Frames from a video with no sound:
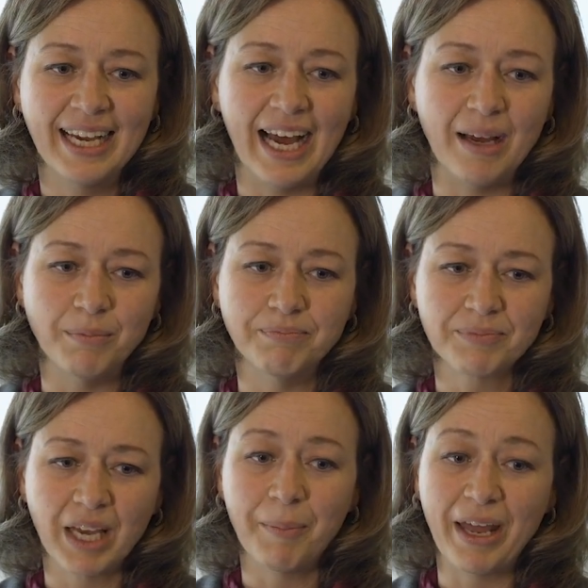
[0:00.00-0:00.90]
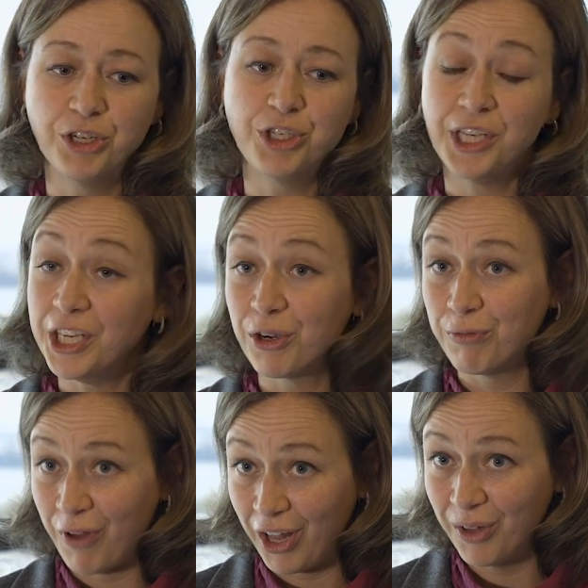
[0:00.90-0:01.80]
about a 2-year
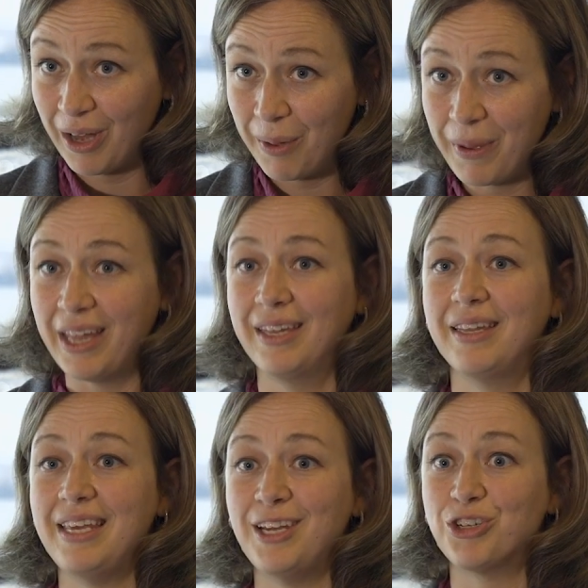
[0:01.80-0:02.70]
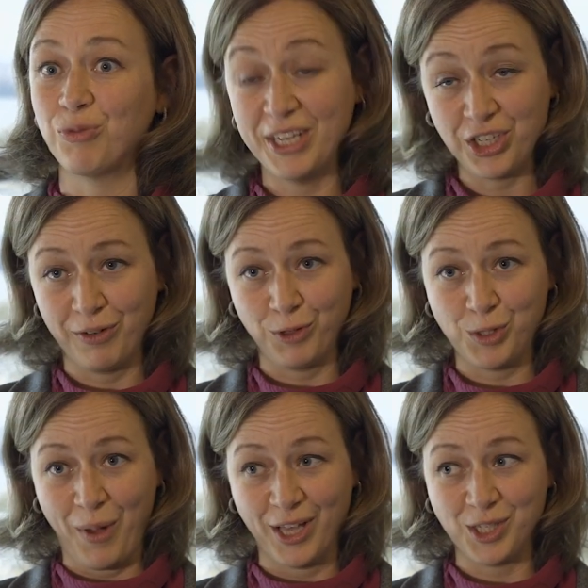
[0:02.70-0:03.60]
follow-up, and the duration of
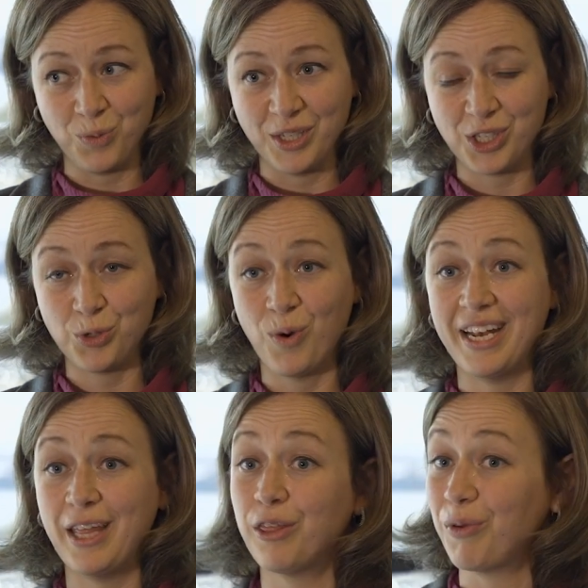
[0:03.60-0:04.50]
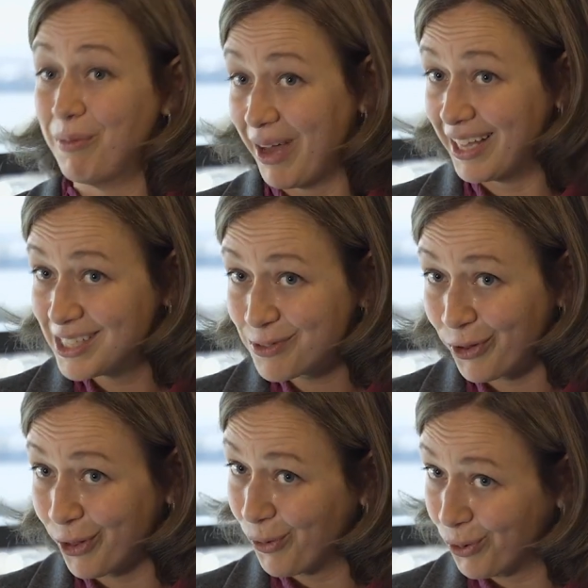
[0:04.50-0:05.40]
response was 23 months for
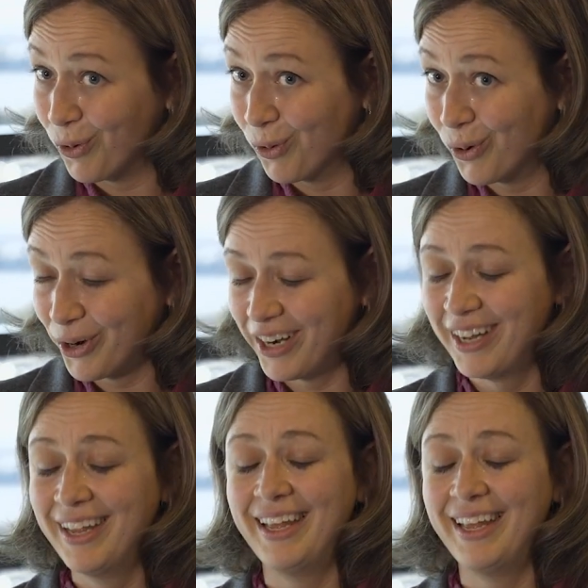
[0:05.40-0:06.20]
the whole cohort.